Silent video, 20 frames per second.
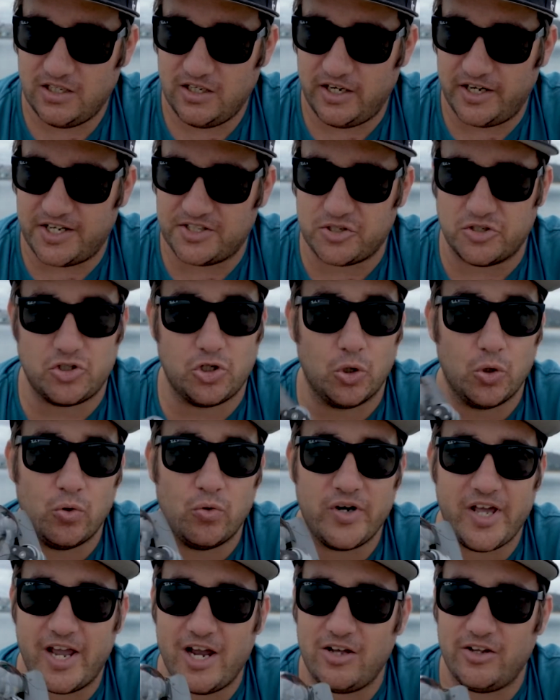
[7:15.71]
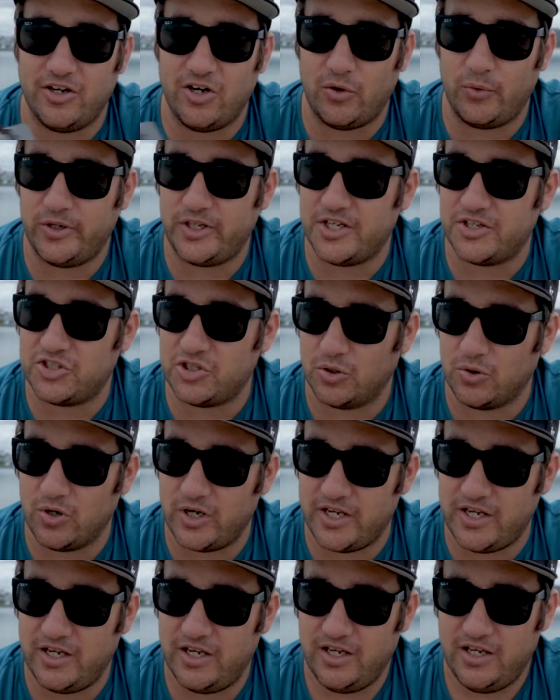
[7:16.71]
I guess, a tool now and not really a
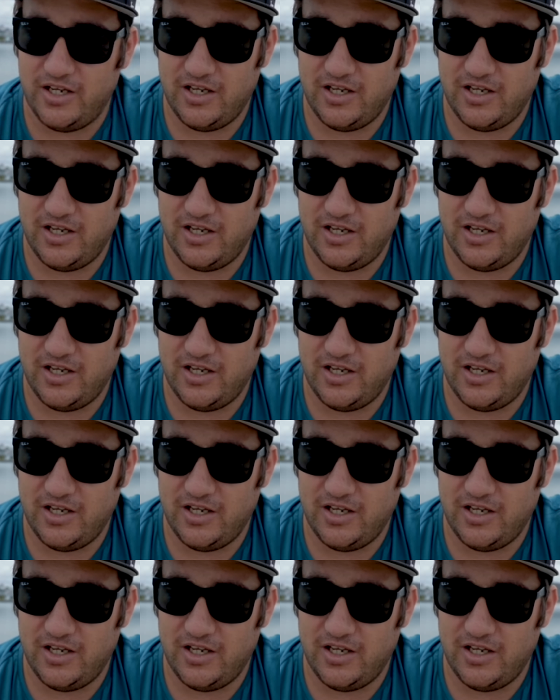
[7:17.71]
toy.